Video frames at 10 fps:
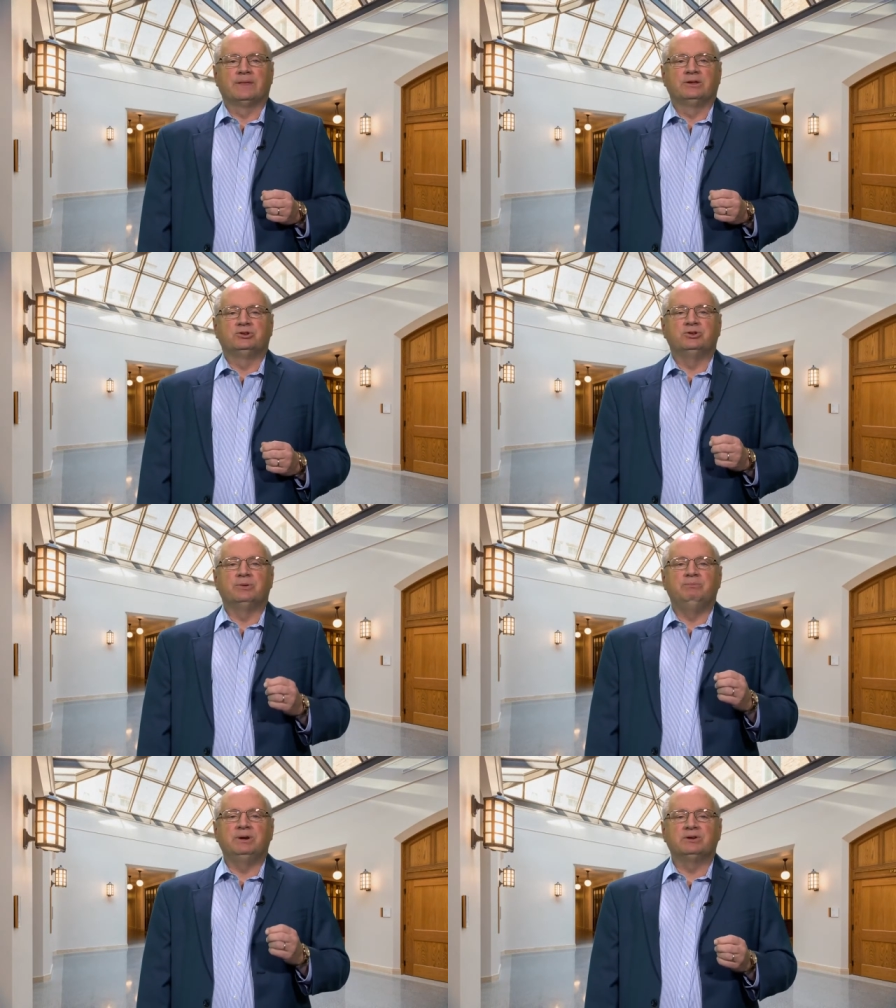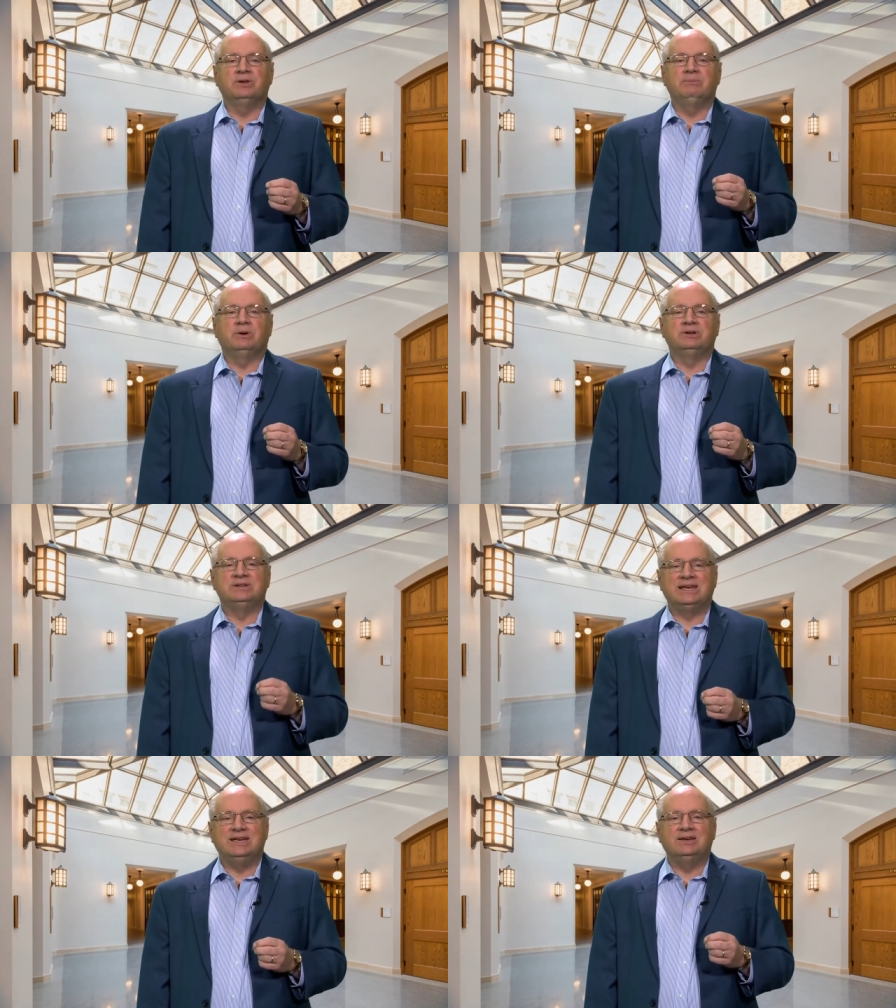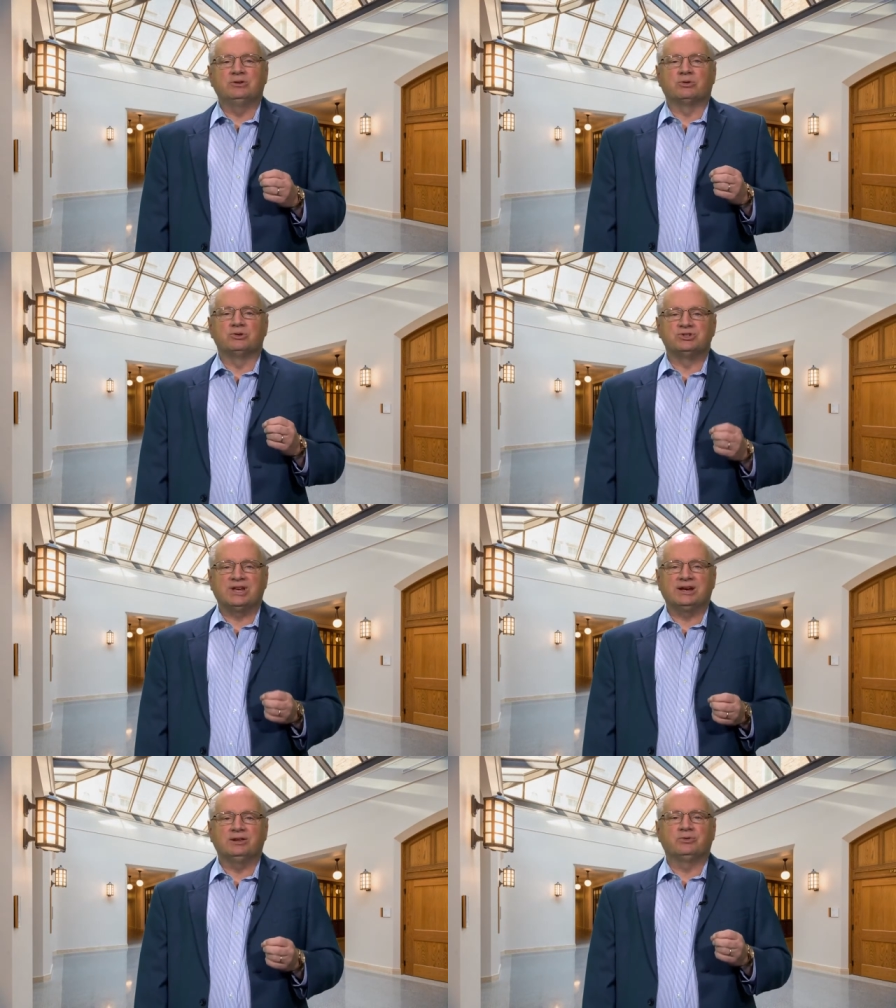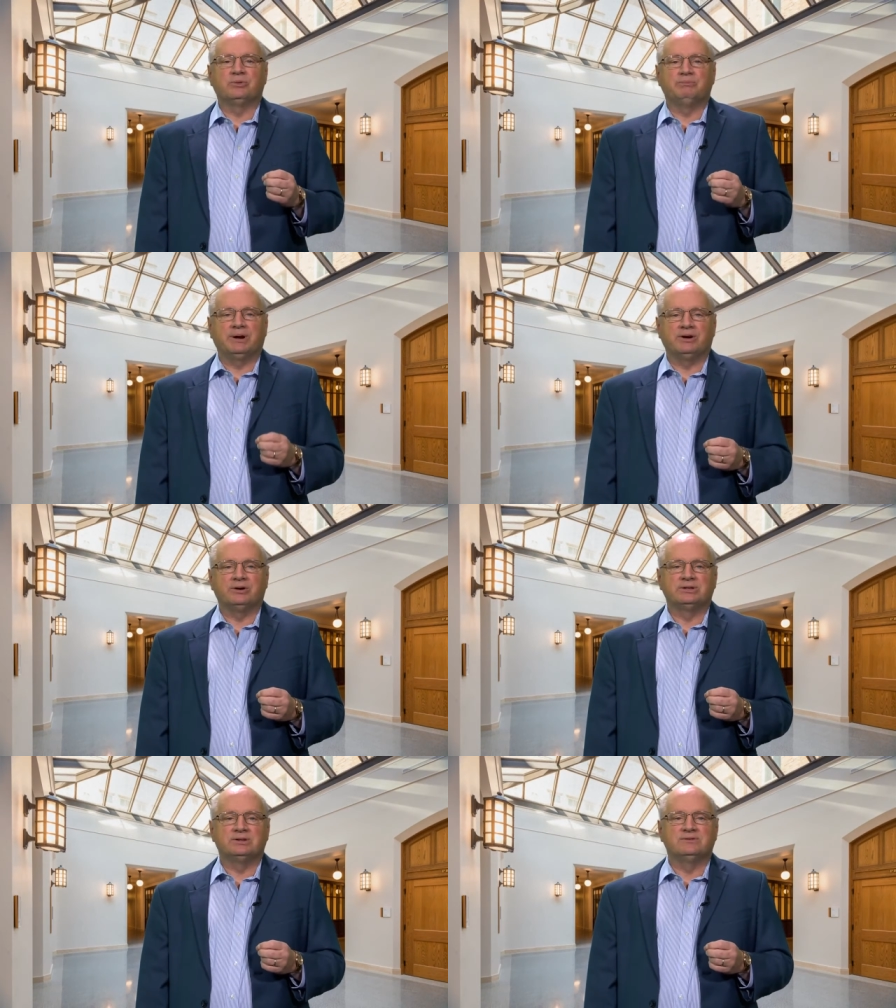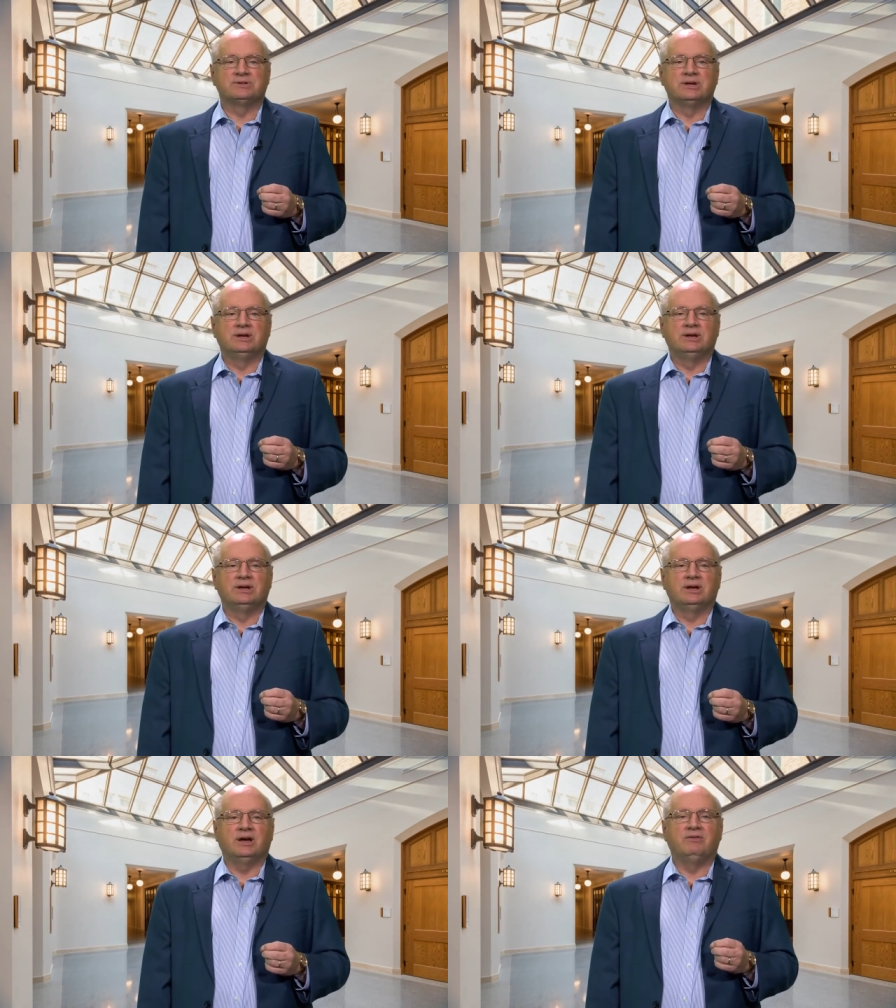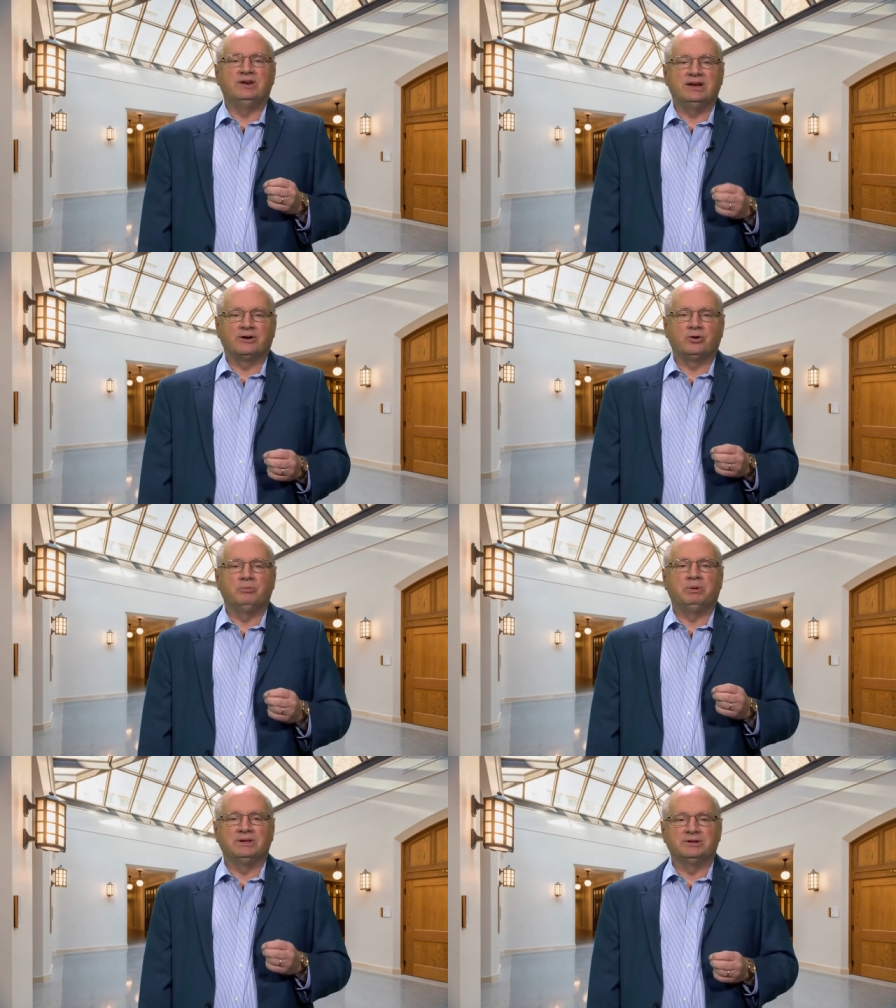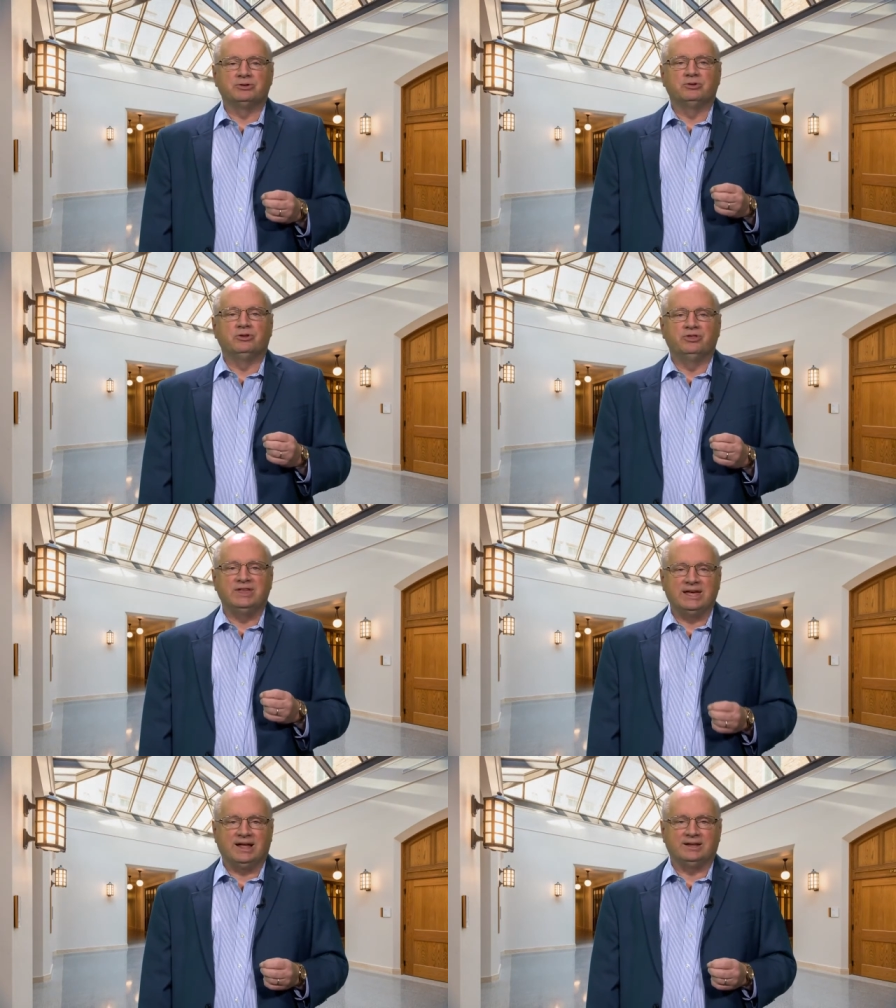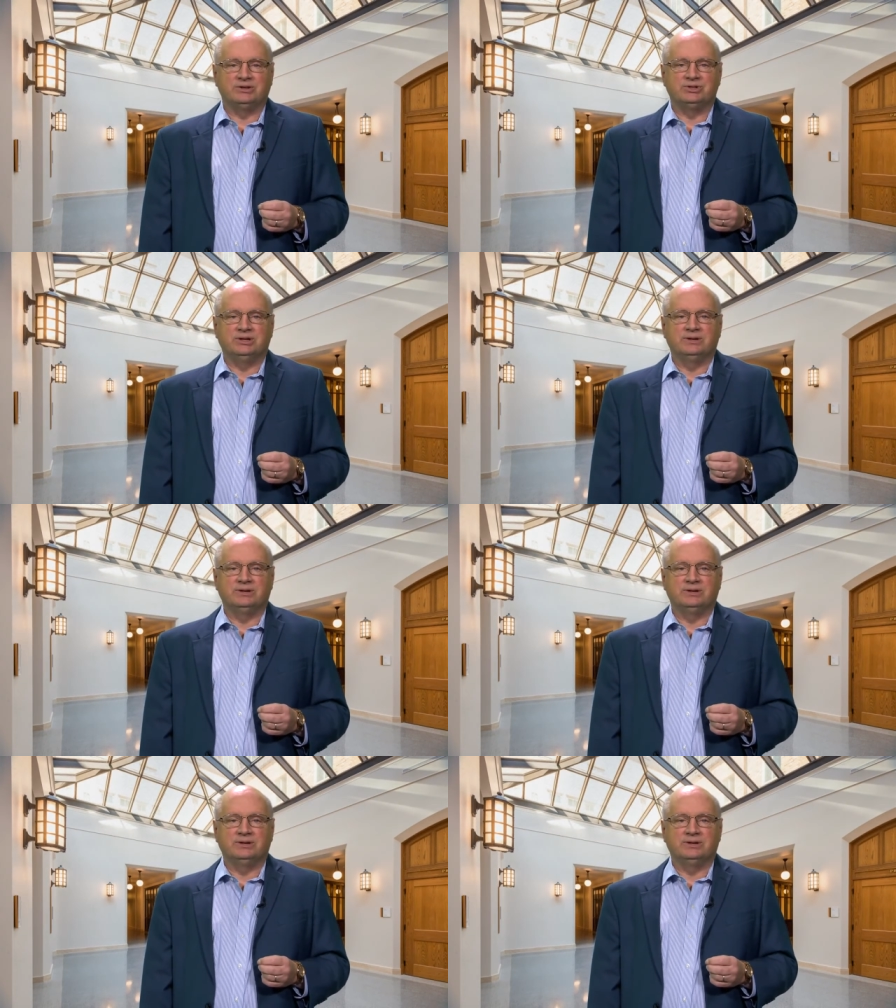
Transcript: to the merely mundane or secular imperatives of a narrow political theology.